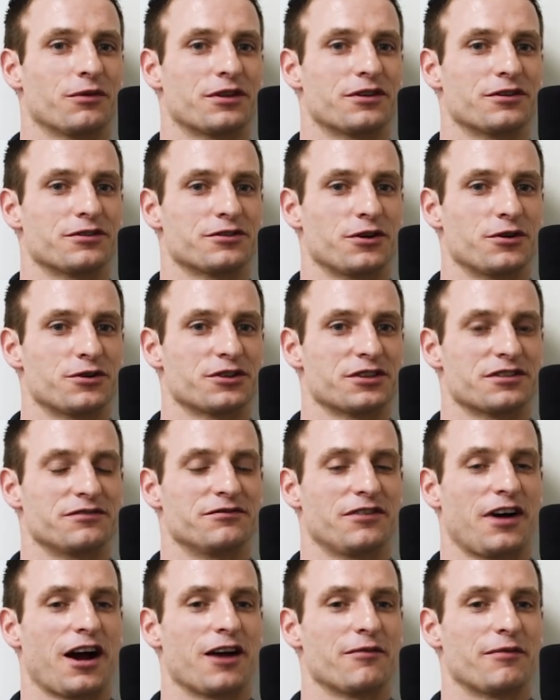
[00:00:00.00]
with the socialist
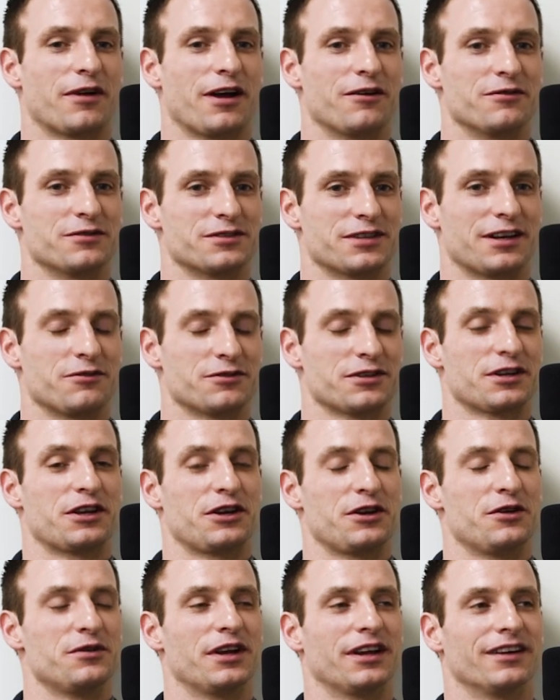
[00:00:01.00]
environment I was in, I was in
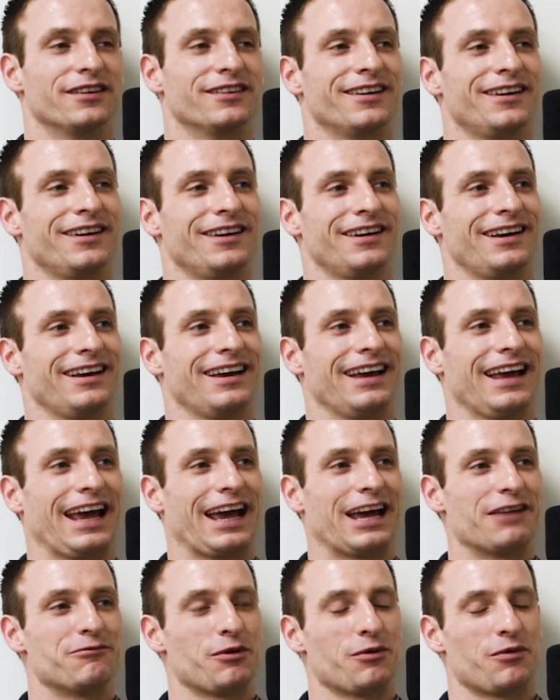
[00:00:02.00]
a union. Mm-hmm.
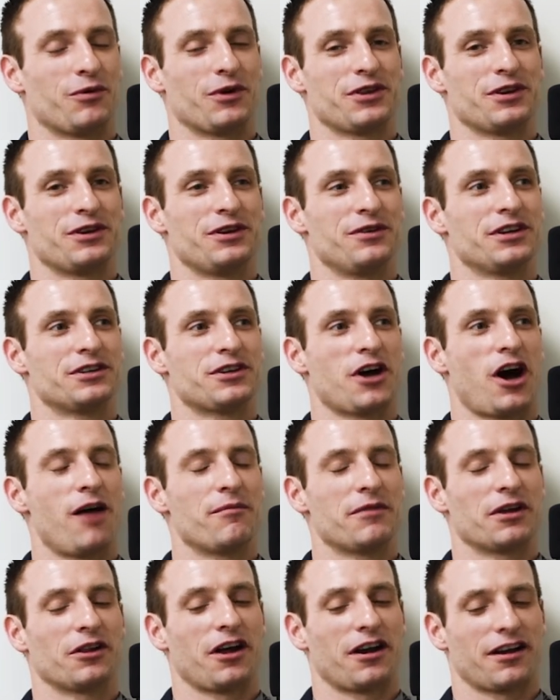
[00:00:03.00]
And what the union
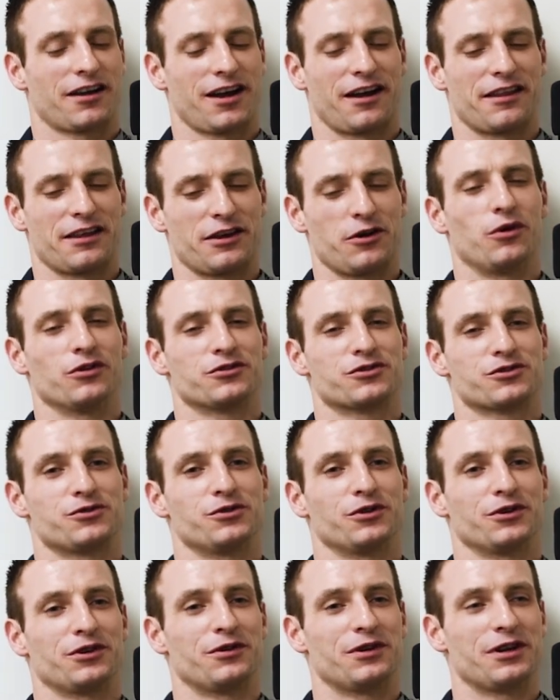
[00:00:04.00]
taught me, a lot of kind of the old
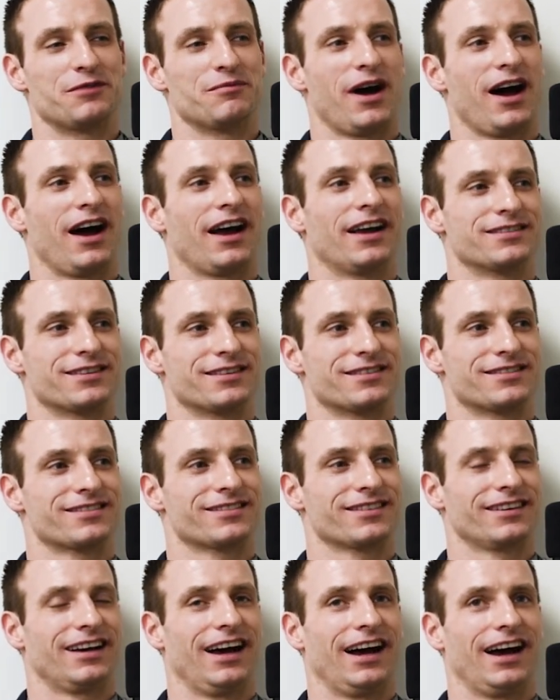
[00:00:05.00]
school union minds,
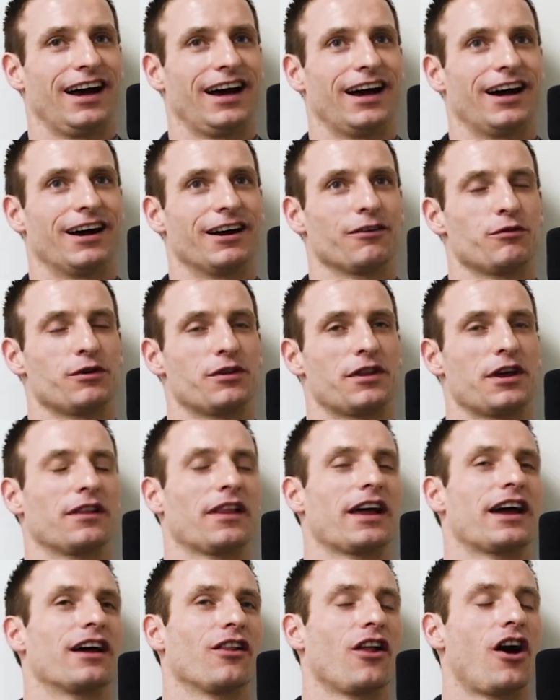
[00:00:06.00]
is uh, we, they
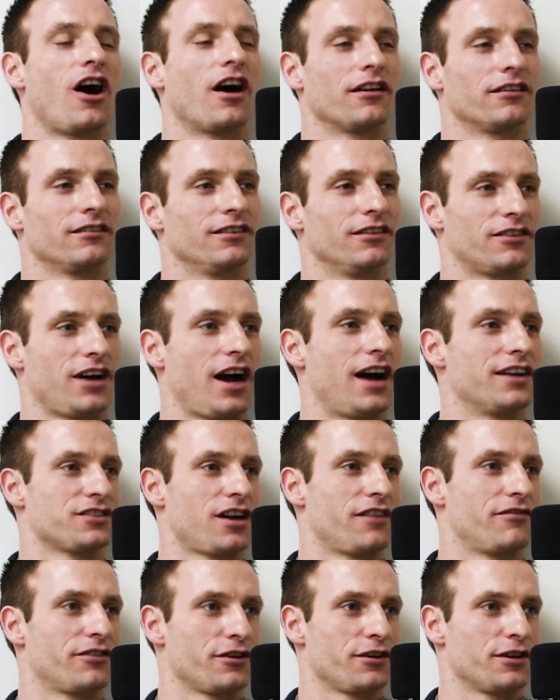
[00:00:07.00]
lay a lot of
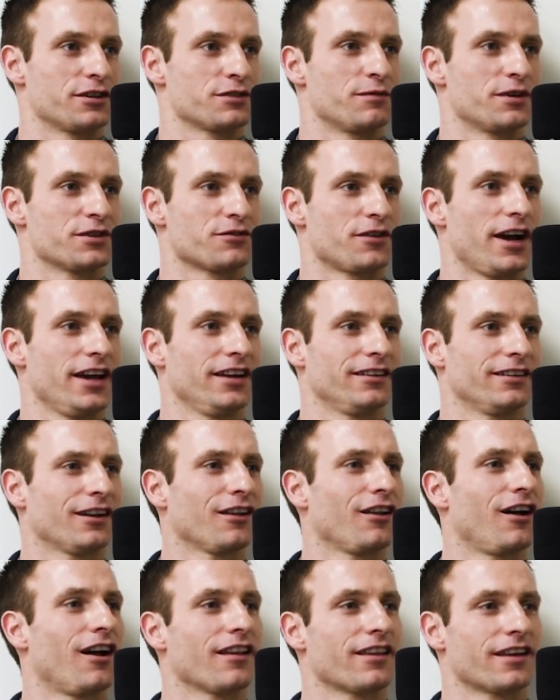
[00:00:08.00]
guys off at Christmas, right? And
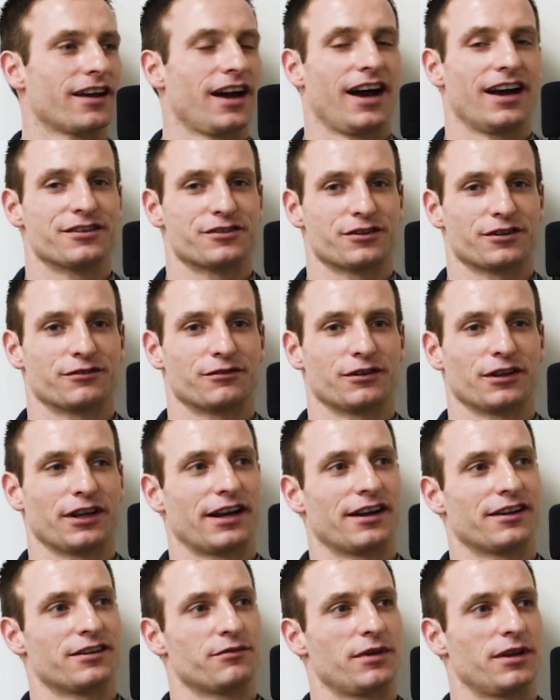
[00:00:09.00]
a lot of the guys are
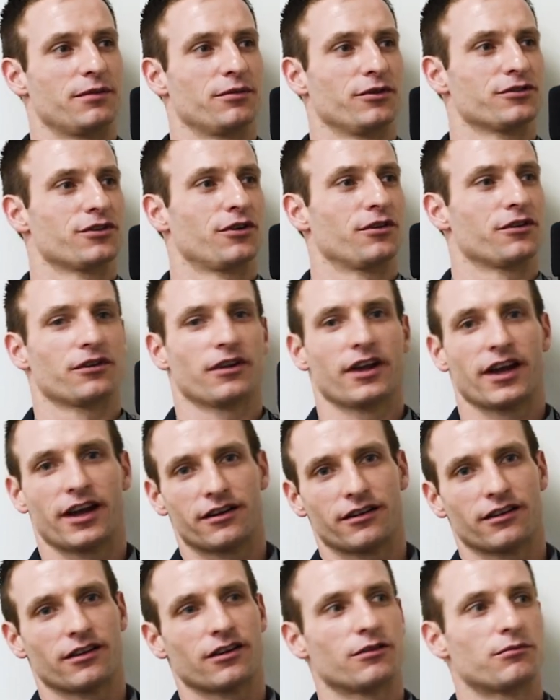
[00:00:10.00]
related to mm-hmm. people, so they're
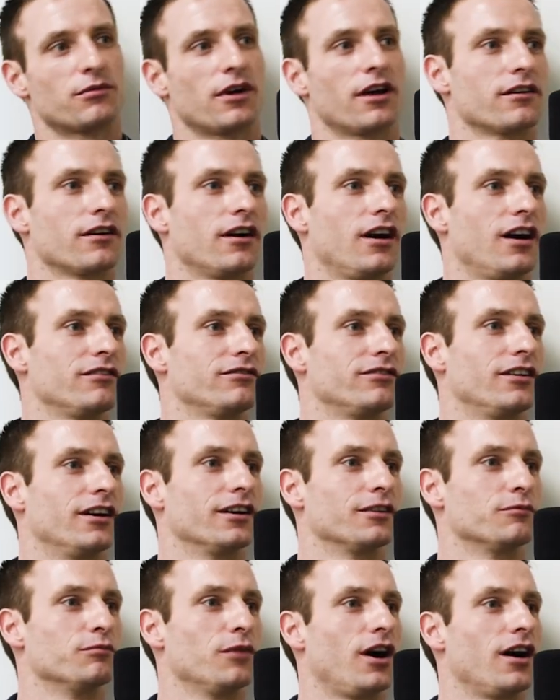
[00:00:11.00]
laying your little brother off
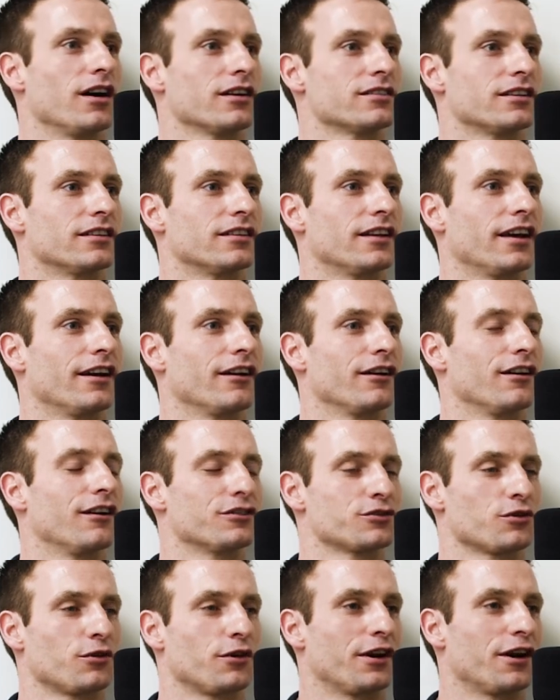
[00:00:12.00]
on Boxing Day
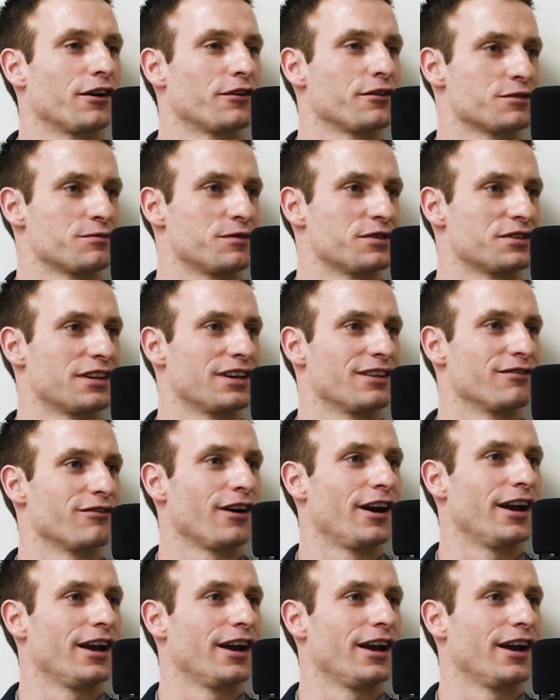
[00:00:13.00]
or sorry, on Christmas Eve,